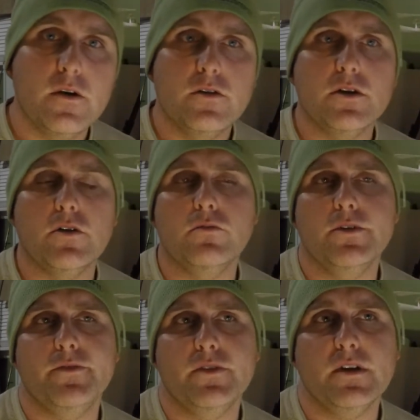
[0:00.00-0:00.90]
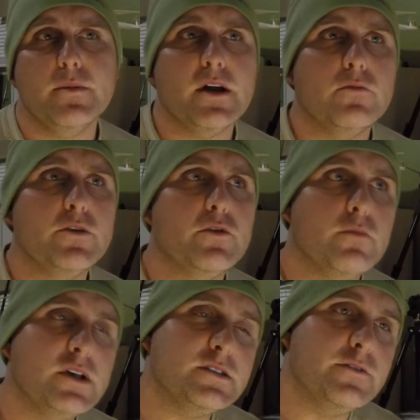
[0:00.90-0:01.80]
if you think about it, when you're
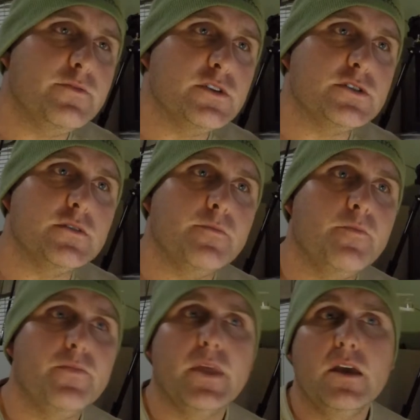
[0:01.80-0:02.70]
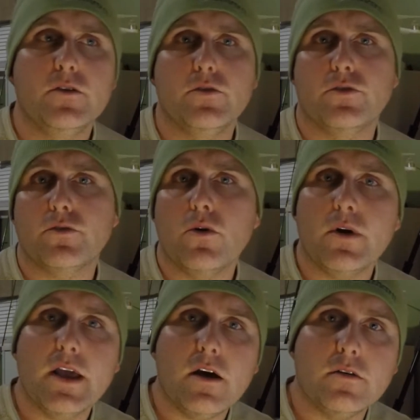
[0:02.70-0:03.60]
musky fishing, you're throwing
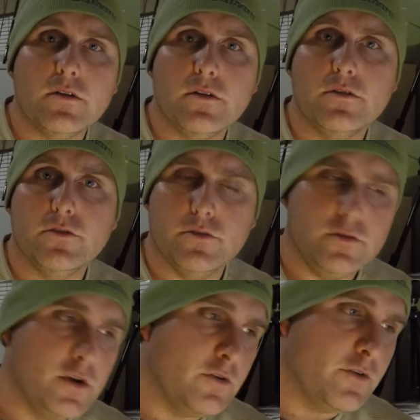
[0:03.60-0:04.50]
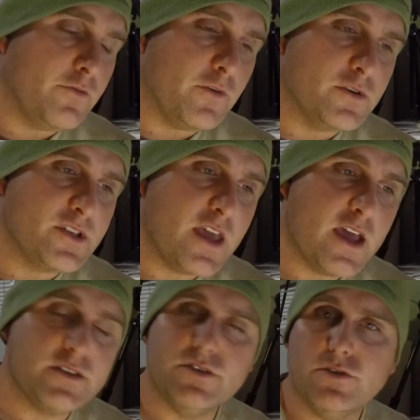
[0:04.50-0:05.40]
out, your first
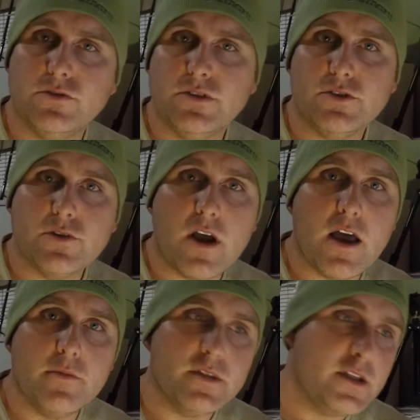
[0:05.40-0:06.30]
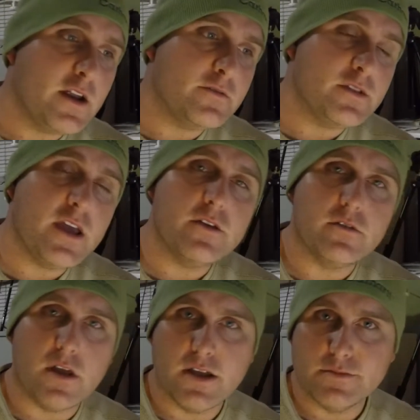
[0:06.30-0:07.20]
cast is usually dry, but then after that your
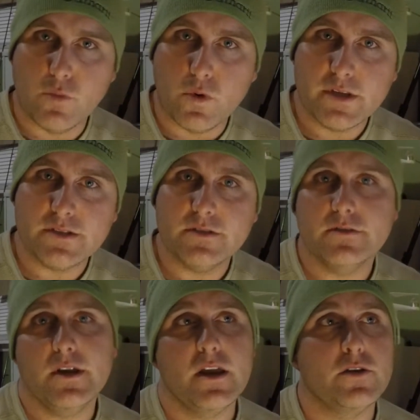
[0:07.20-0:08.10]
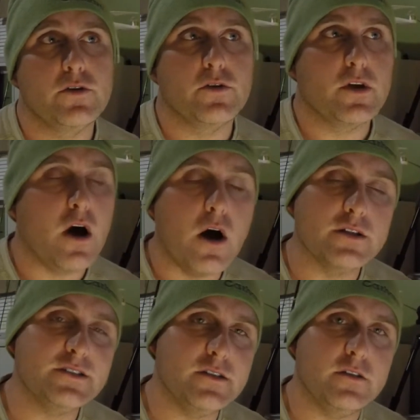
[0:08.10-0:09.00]
line's moist and you're
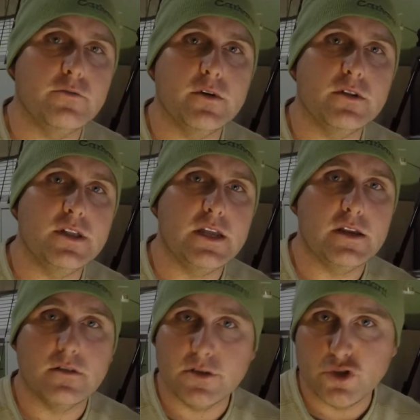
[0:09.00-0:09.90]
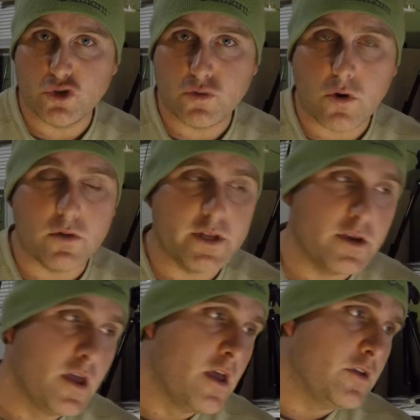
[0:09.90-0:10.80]
constantly reeling in. Unless you're trolling,
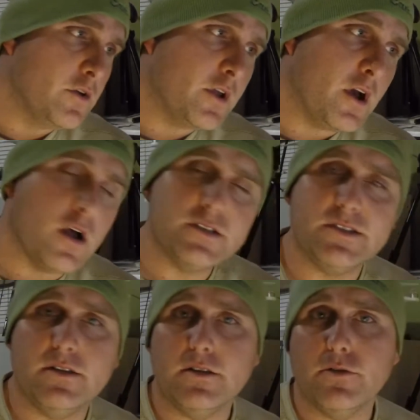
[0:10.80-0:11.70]
you're constantly